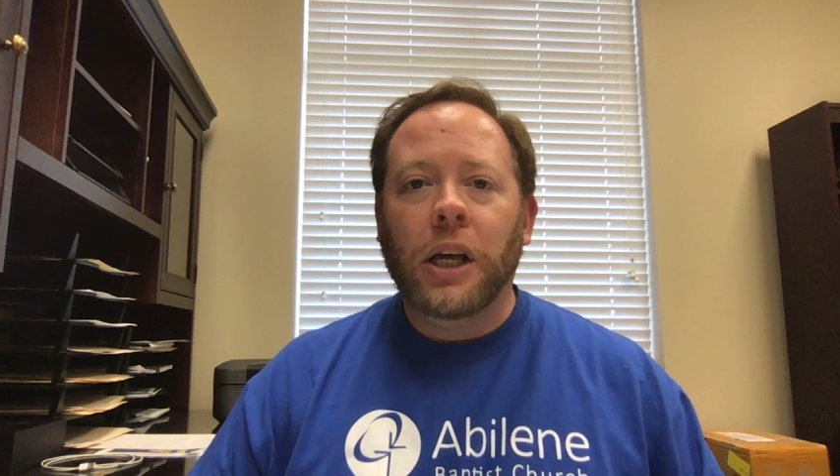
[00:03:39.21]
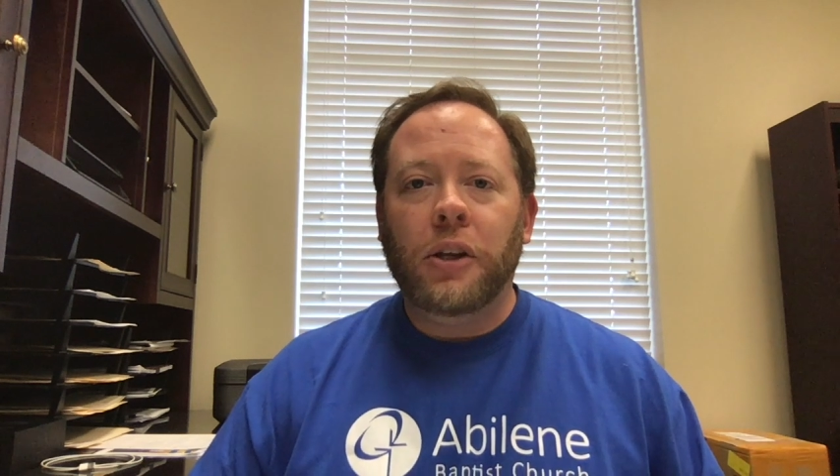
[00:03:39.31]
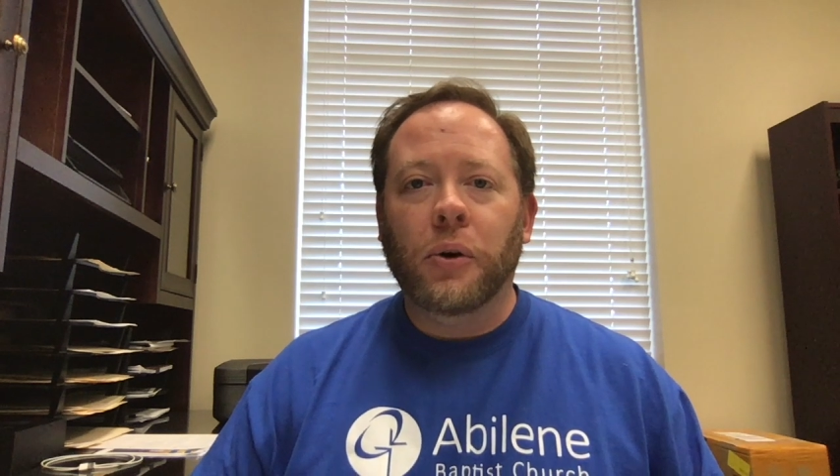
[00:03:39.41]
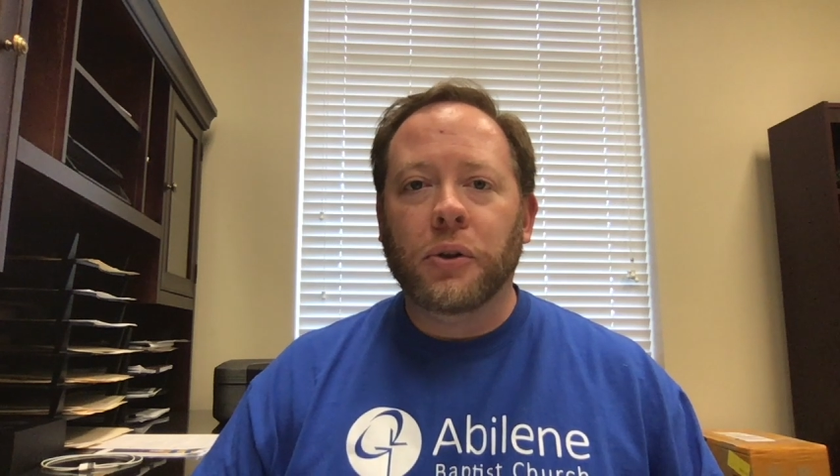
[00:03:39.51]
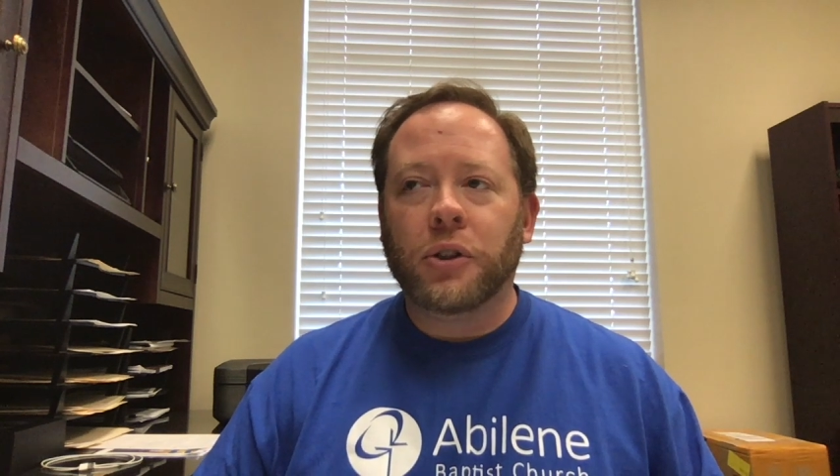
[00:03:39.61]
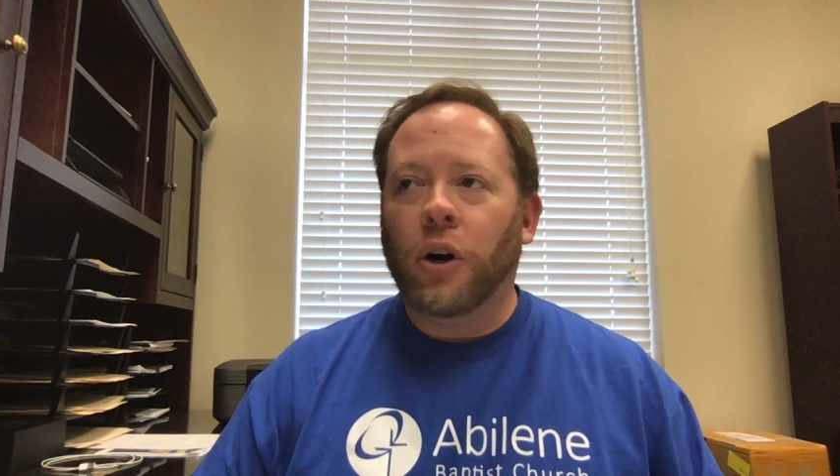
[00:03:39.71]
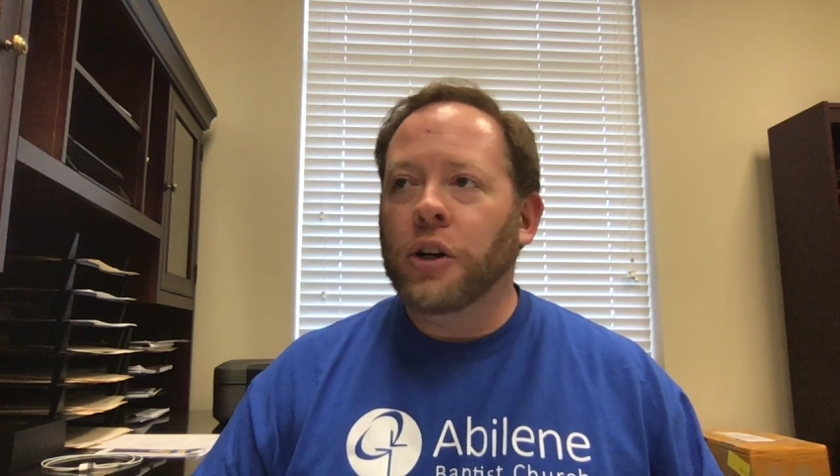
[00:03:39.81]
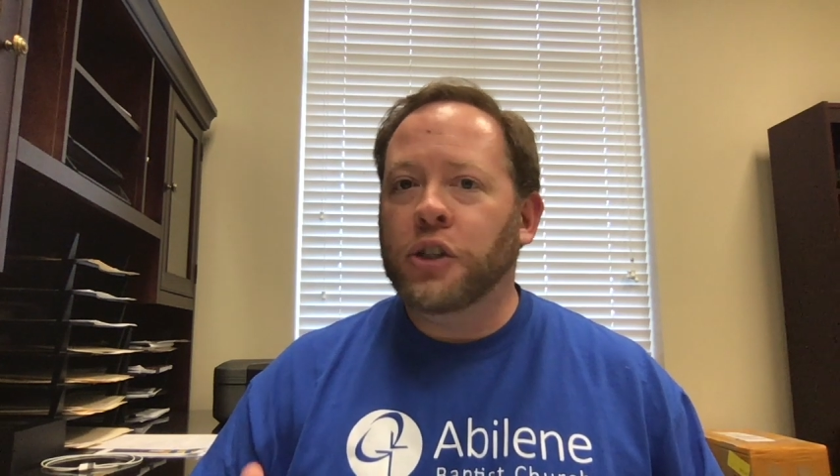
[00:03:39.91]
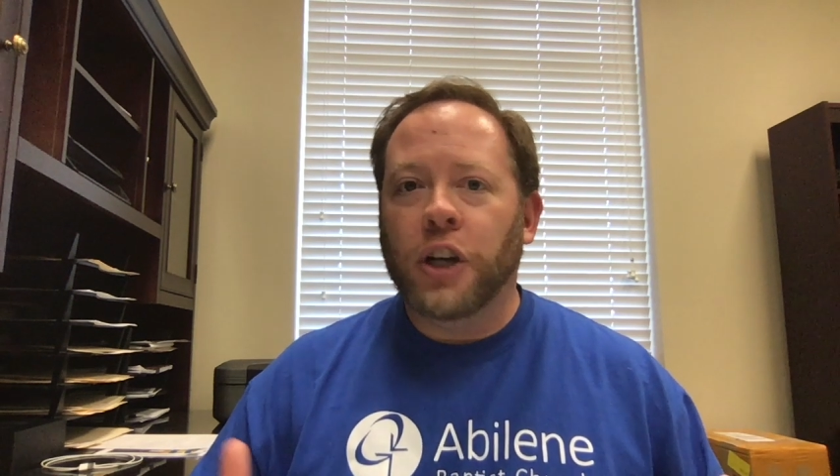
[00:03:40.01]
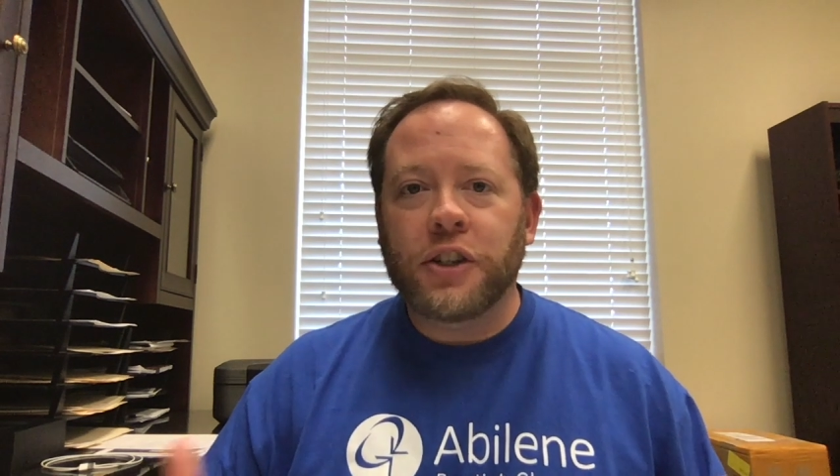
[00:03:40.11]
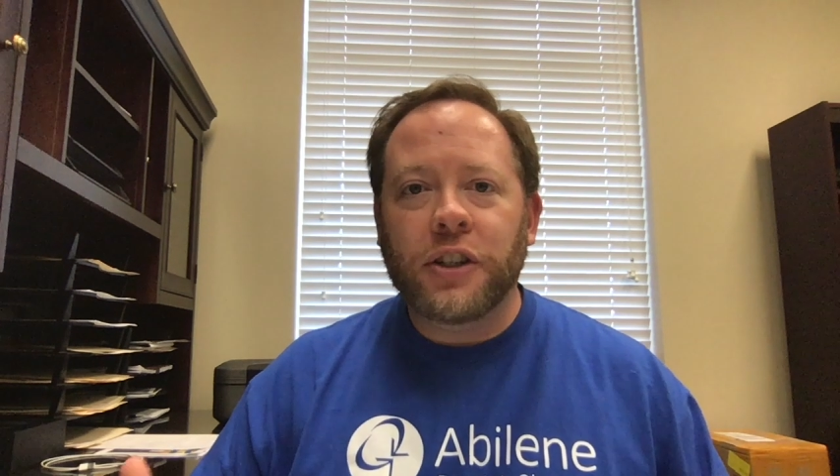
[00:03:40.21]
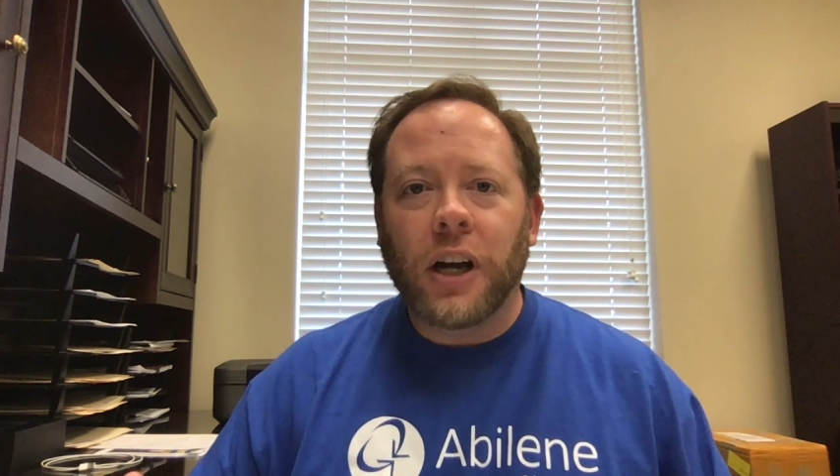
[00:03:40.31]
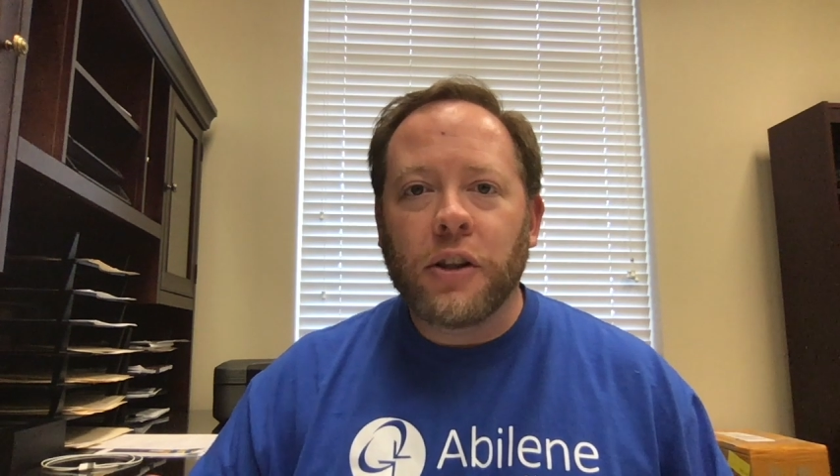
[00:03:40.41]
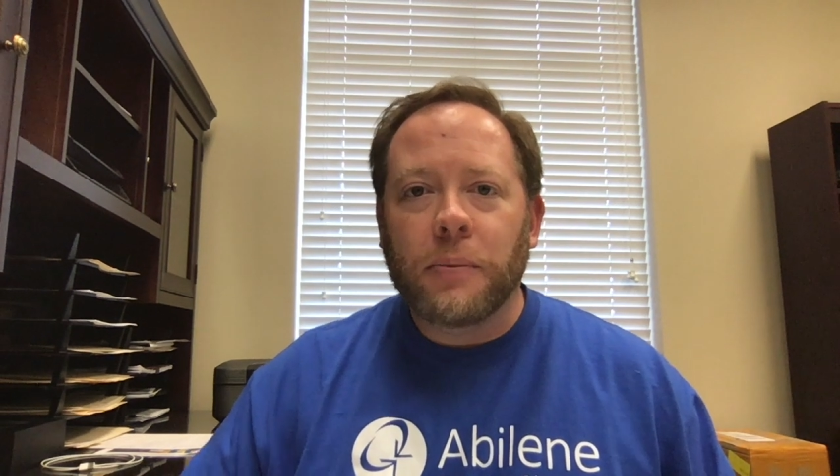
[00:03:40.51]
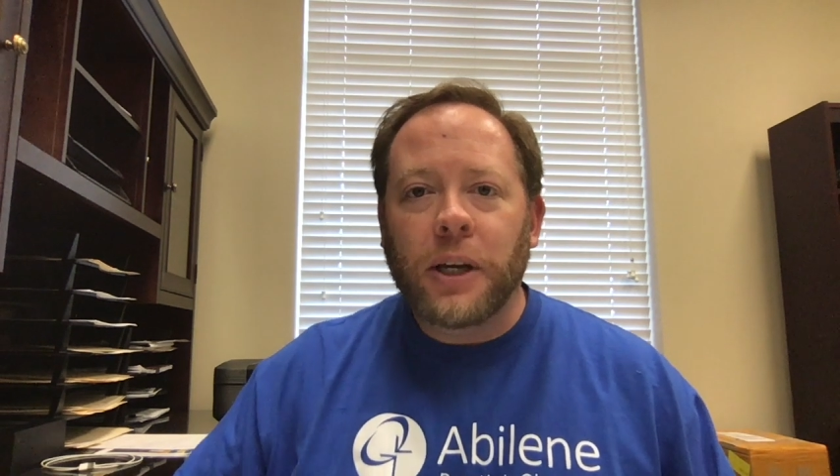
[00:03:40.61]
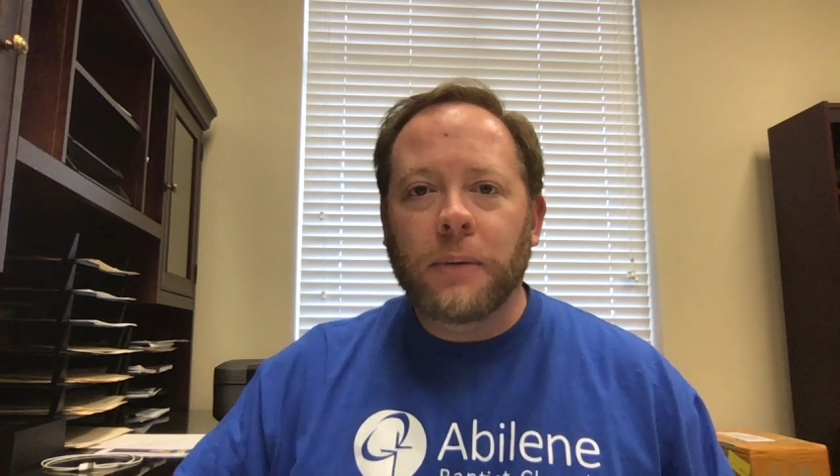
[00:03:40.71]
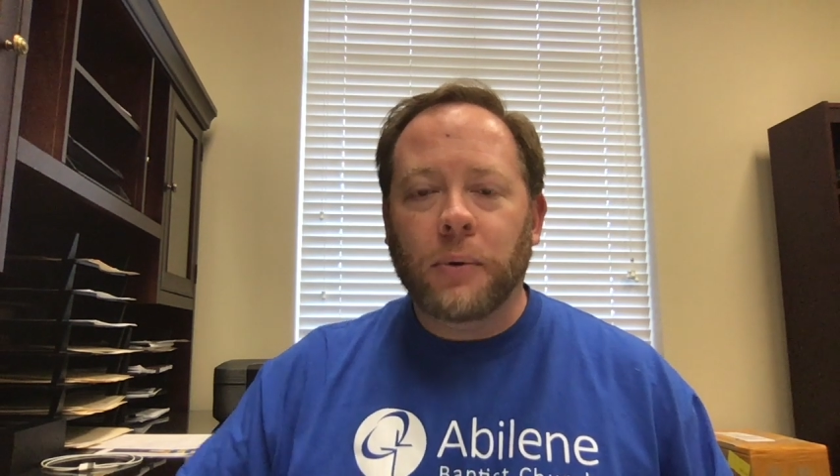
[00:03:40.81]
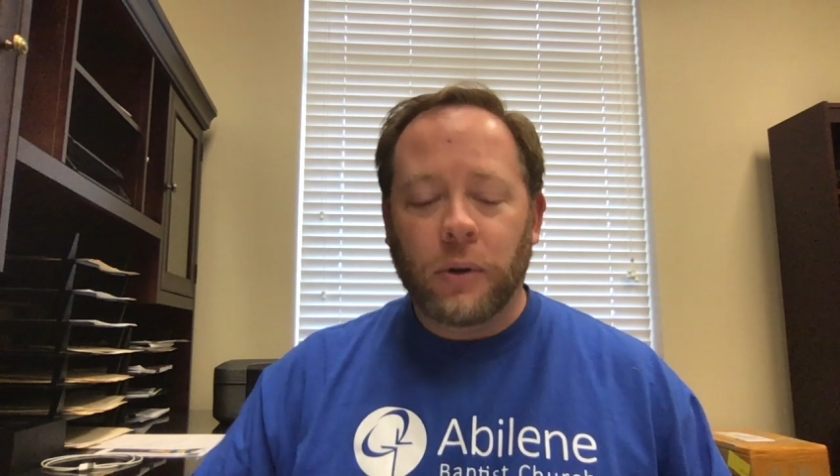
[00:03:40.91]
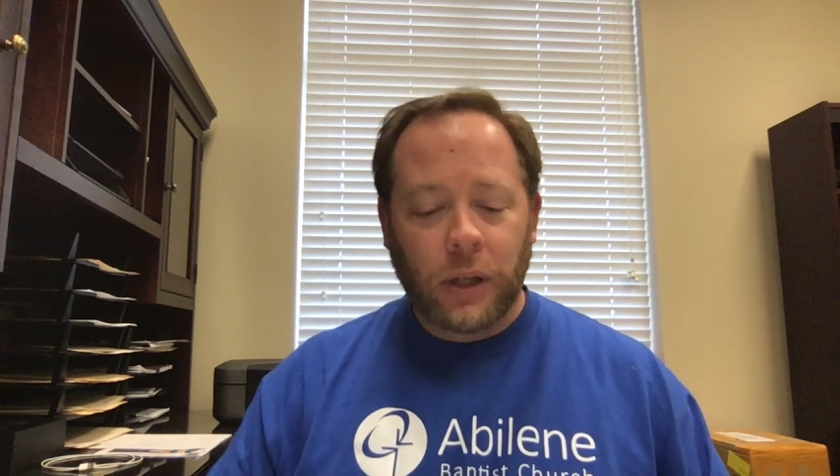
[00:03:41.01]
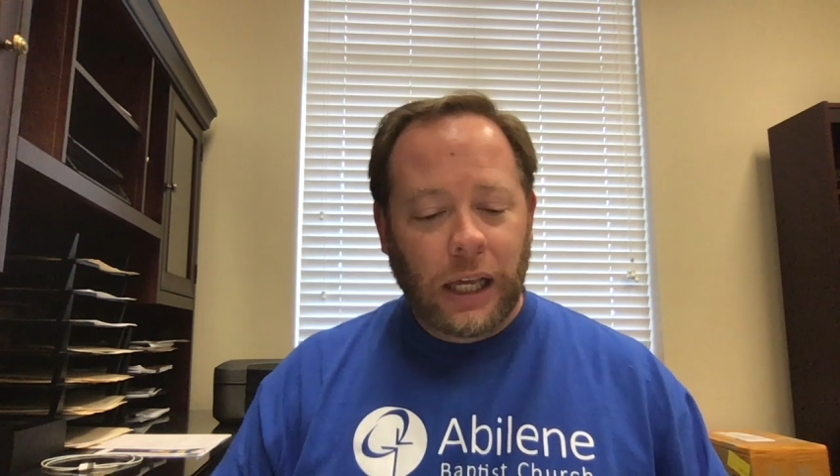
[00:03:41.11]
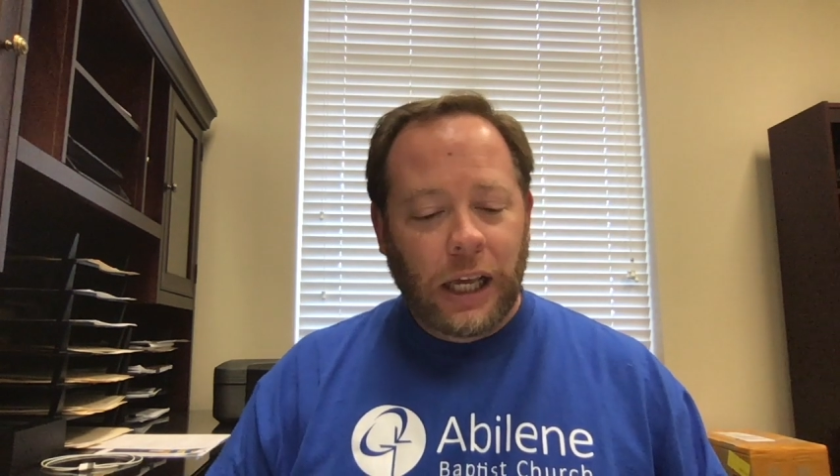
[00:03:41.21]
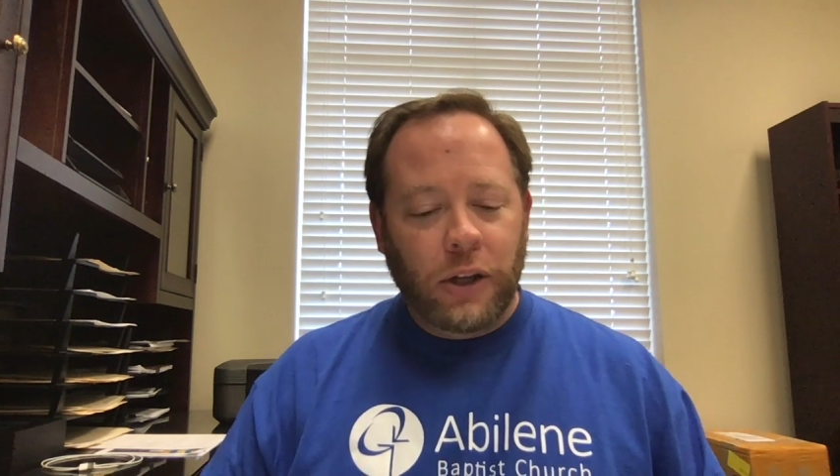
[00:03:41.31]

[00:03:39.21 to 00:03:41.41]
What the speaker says: You'll start judging other people.